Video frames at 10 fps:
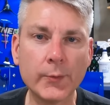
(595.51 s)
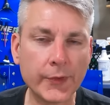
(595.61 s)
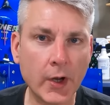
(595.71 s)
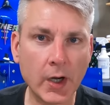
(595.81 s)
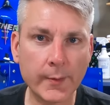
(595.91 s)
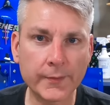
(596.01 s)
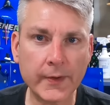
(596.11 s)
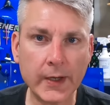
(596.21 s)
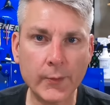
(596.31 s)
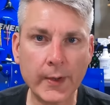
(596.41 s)
what the Harbor
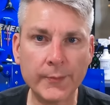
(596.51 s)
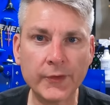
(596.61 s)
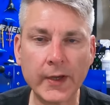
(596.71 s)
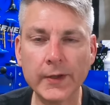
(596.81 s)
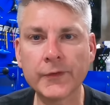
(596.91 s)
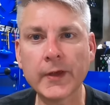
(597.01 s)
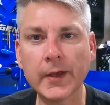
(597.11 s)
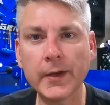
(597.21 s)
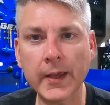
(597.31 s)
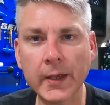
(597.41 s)
Freight website
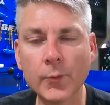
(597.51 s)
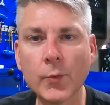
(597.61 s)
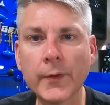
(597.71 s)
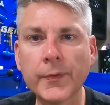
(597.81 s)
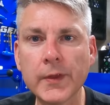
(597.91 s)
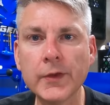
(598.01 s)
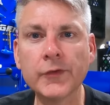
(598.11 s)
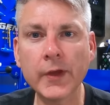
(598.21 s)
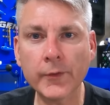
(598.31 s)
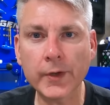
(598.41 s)
said and what the
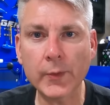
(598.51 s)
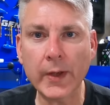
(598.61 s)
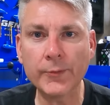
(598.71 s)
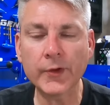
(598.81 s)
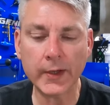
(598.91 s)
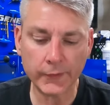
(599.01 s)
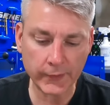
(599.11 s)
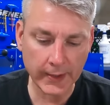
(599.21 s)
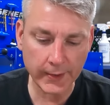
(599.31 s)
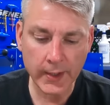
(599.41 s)
Synchrony website
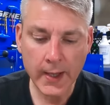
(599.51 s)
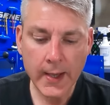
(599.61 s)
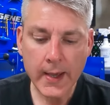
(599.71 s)
said.